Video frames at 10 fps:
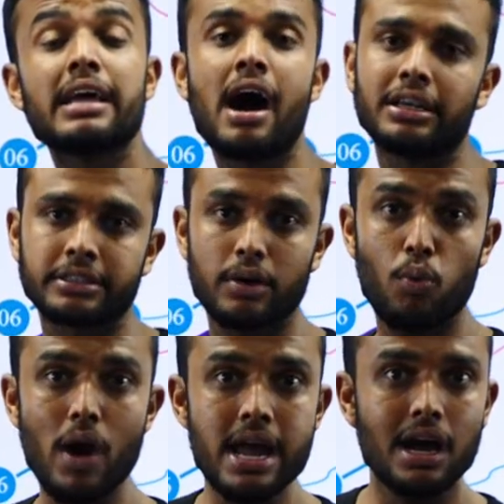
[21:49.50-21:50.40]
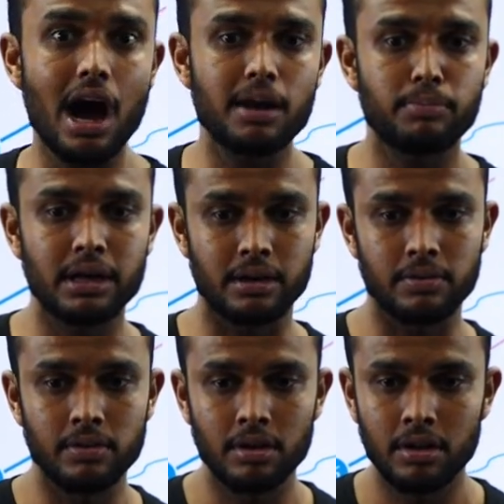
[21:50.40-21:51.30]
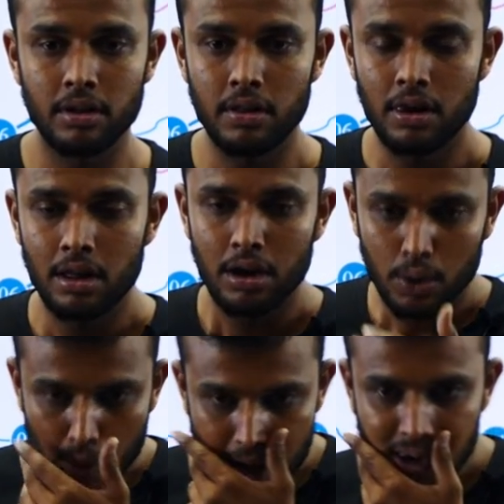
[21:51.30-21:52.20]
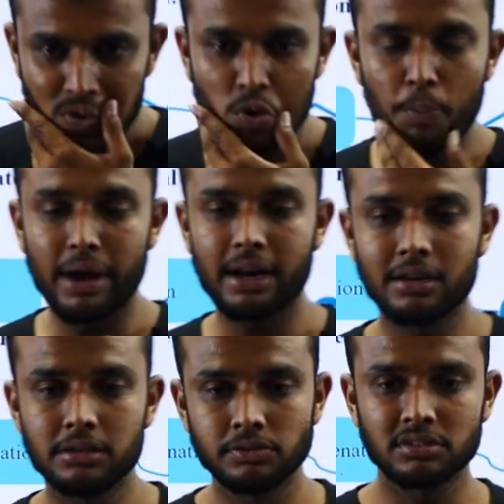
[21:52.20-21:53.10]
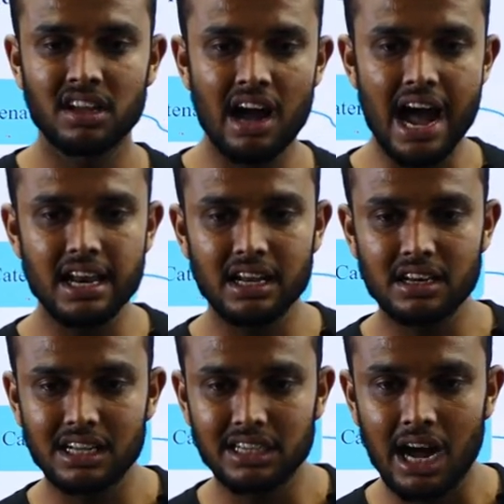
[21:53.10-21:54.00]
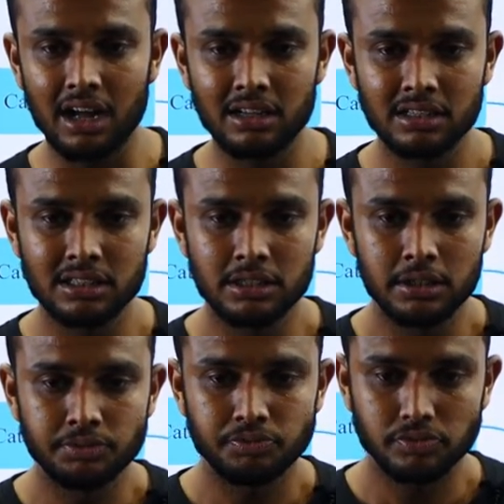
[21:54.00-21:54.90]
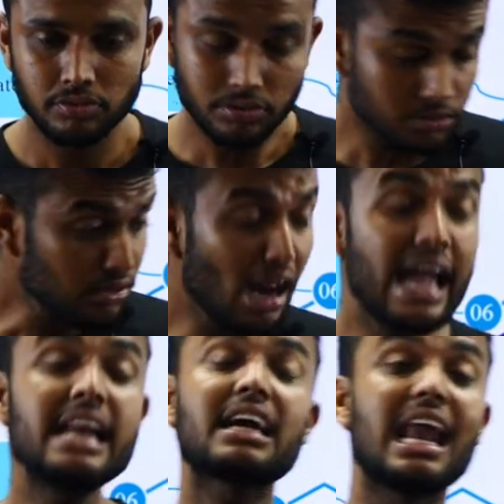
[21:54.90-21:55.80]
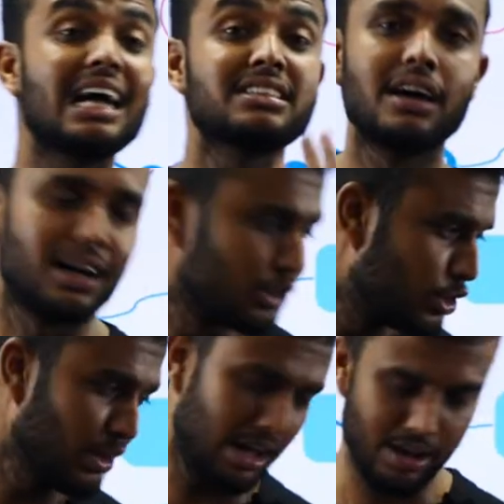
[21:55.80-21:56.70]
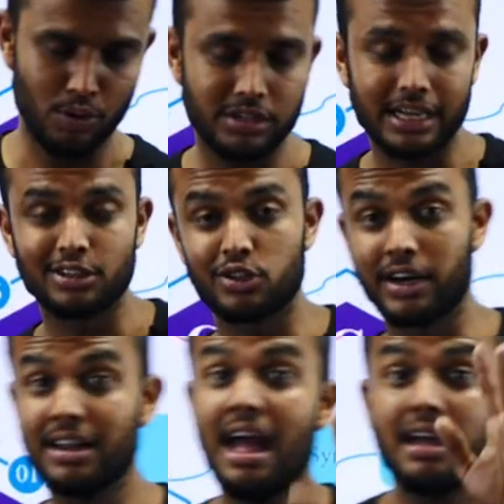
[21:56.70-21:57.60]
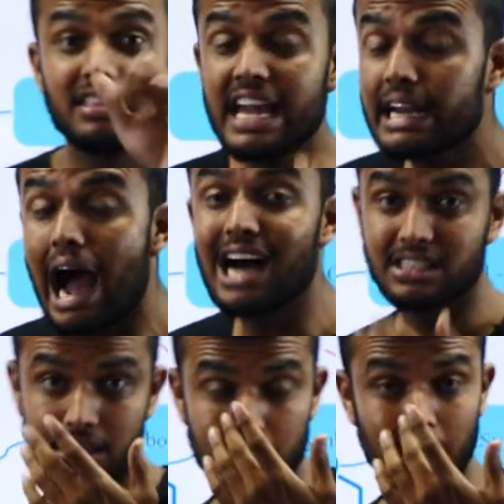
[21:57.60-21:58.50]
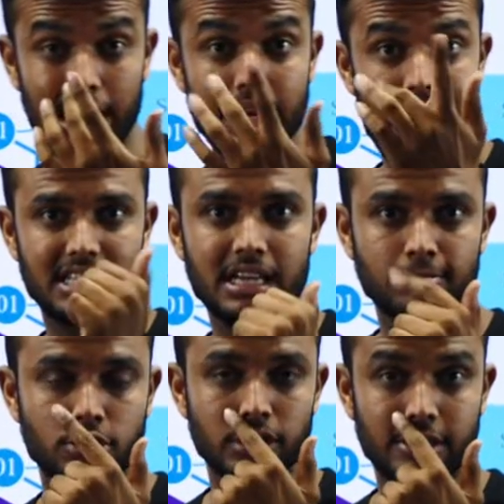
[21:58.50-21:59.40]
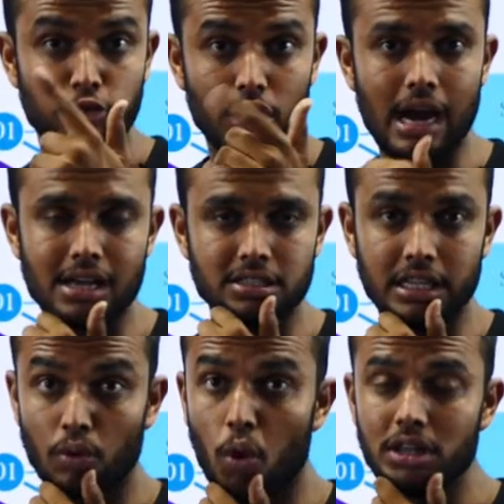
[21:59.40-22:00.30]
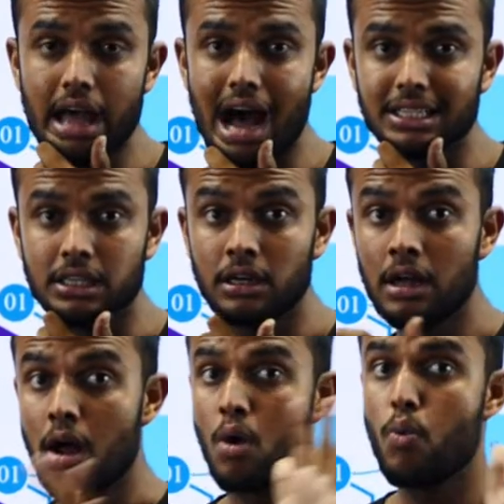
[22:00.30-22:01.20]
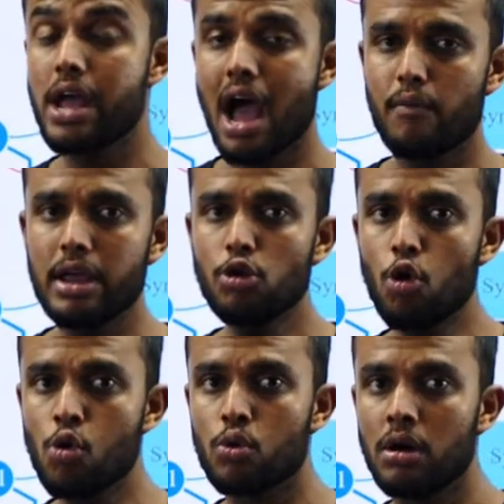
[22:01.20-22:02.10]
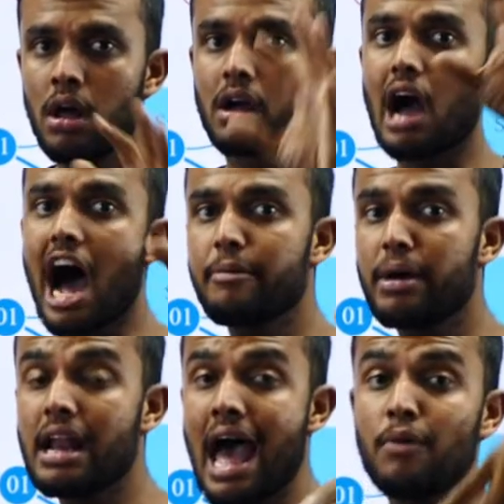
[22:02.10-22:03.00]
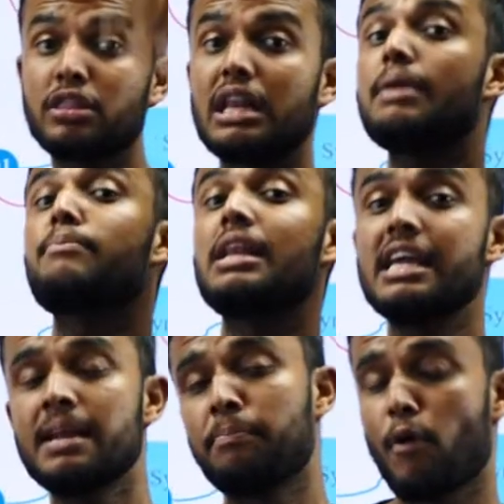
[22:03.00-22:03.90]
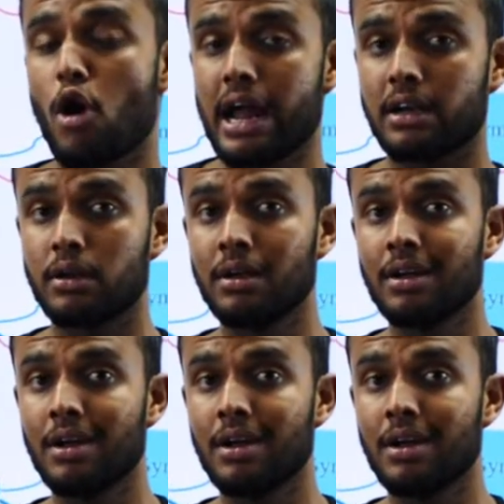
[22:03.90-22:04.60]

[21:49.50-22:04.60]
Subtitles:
they ask, why carbon? 12, super. Hi, Nataraja. In classes, one second, student. They ask in exam, students, for class 10, what they ask? We know. Carbon have 3 million product.